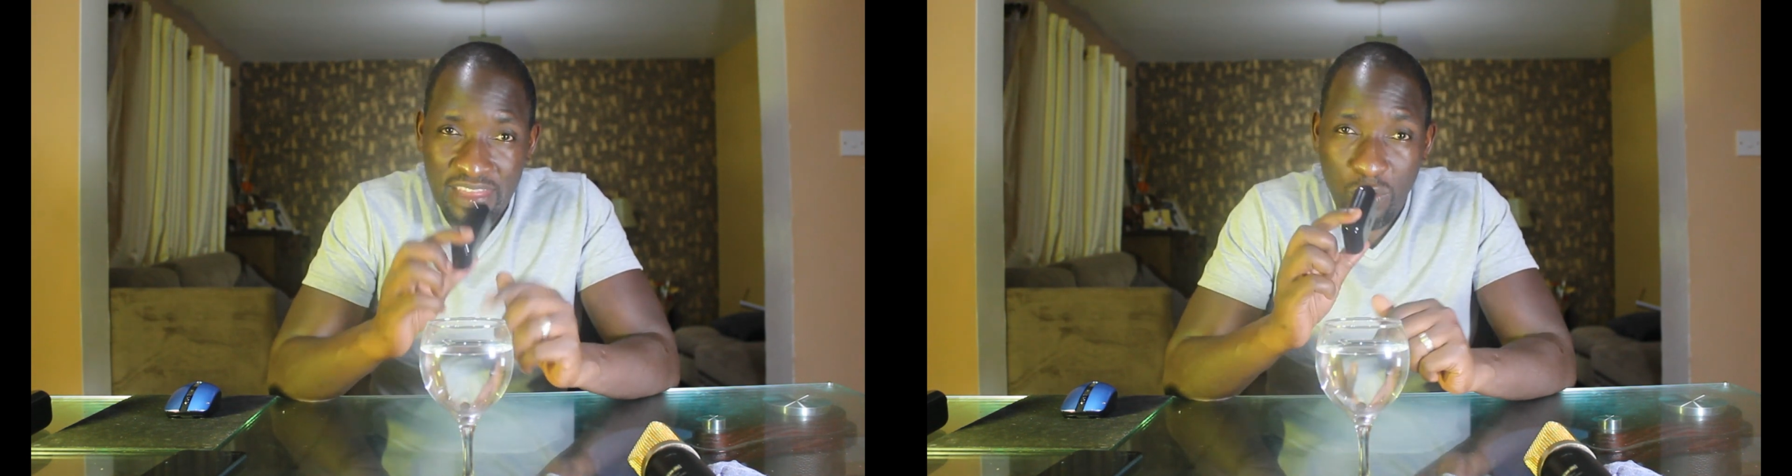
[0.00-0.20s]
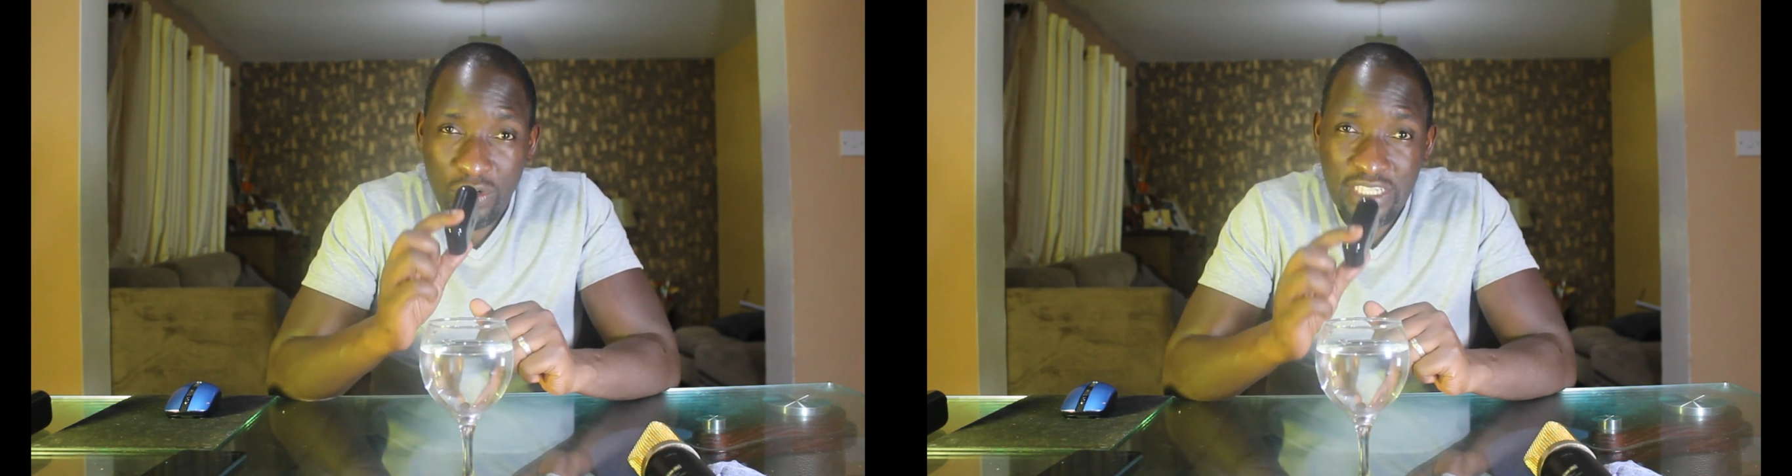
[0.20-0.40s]

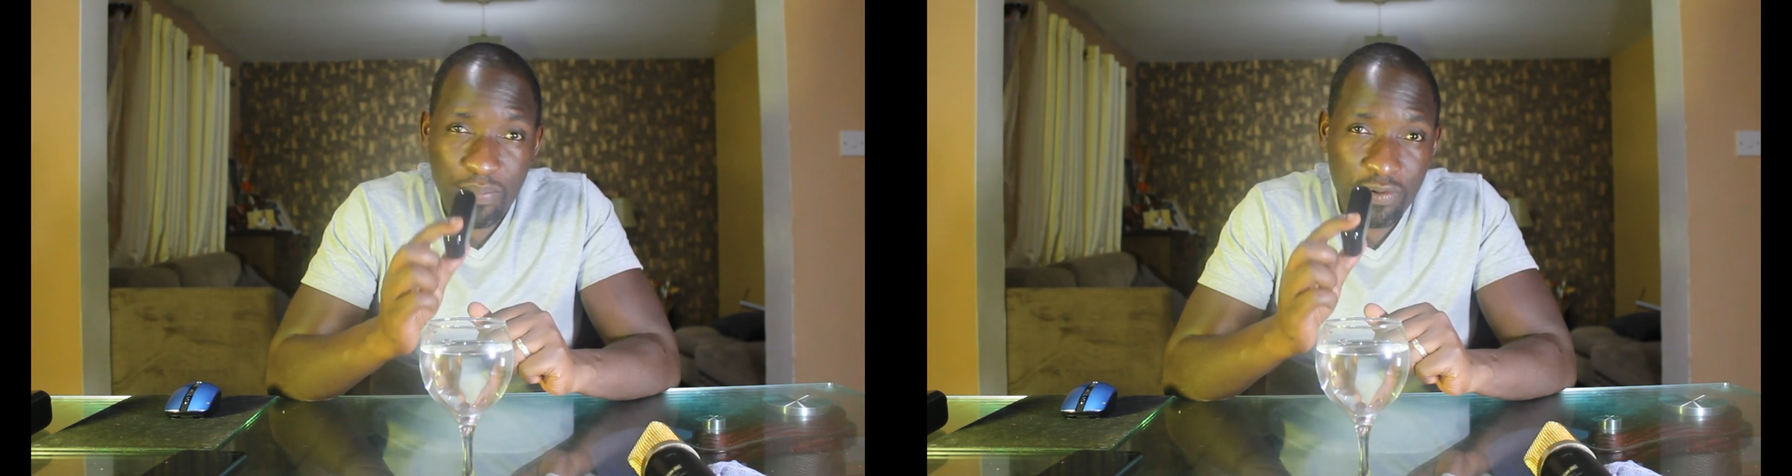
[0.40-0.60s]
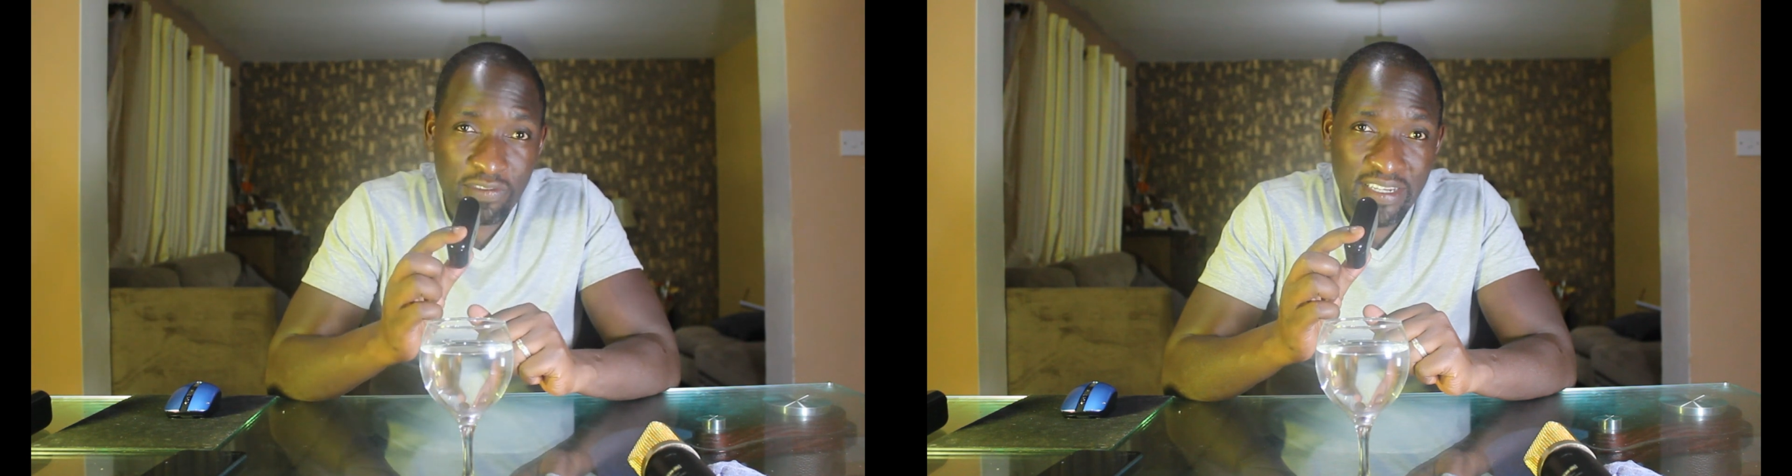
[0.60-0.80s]
the
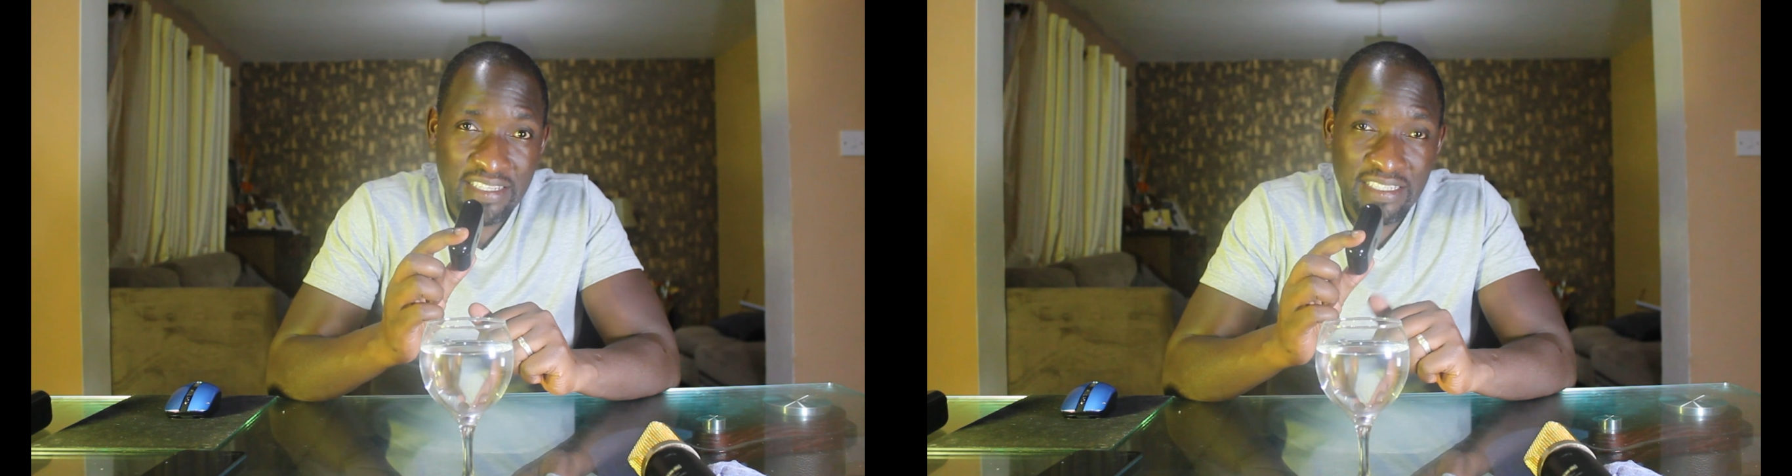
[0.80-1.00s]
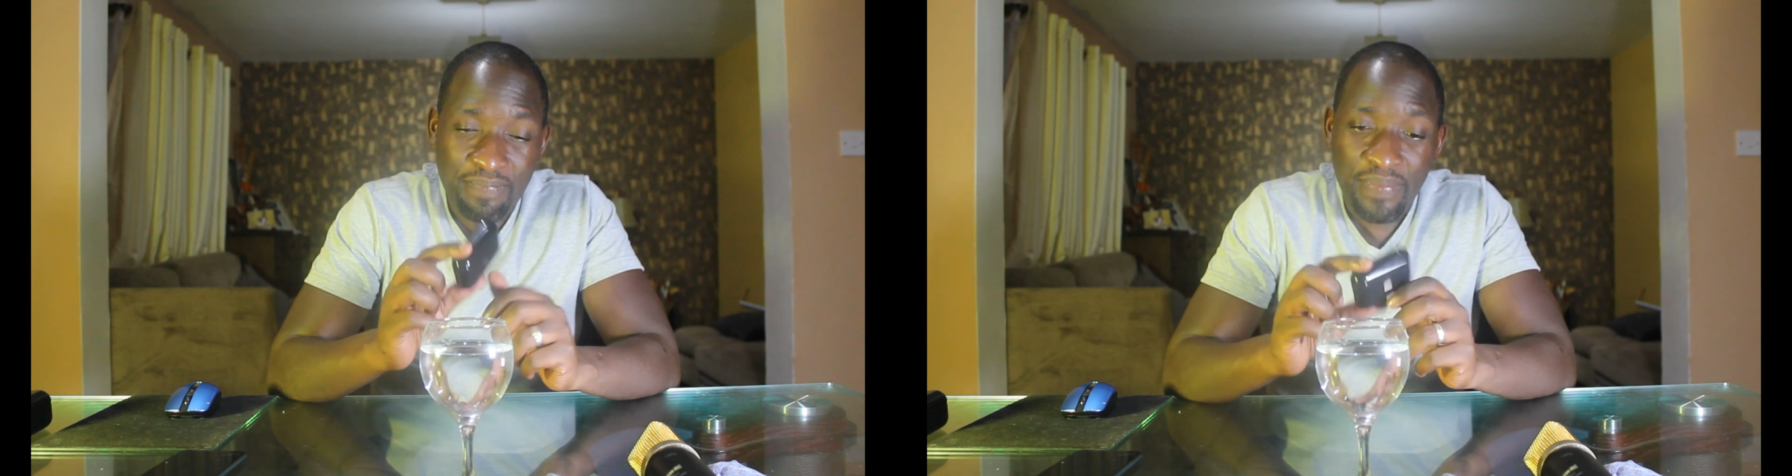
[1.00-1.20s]
waterproof
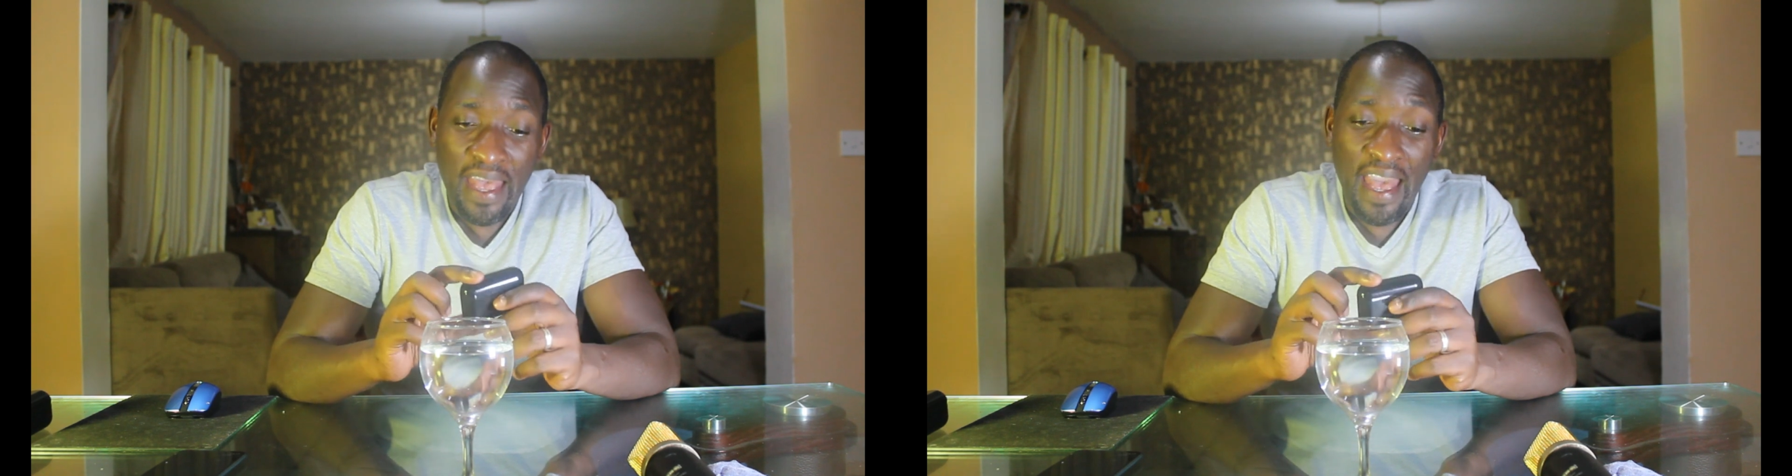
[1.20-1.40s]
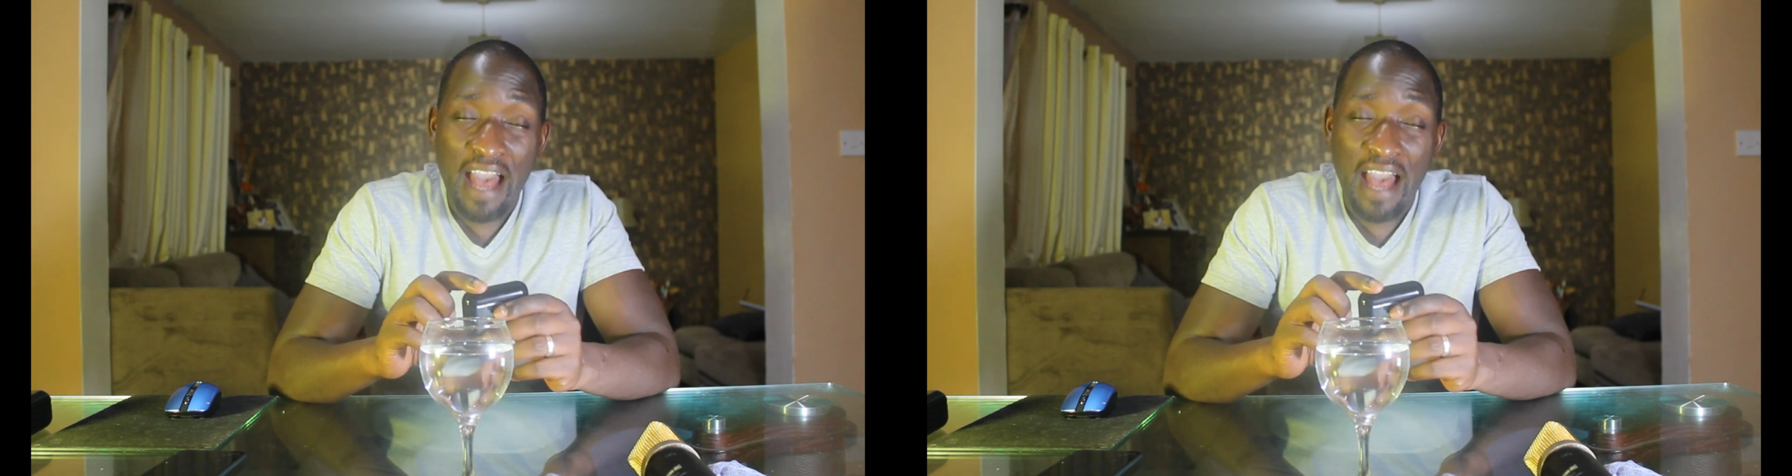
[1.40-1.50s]
test, I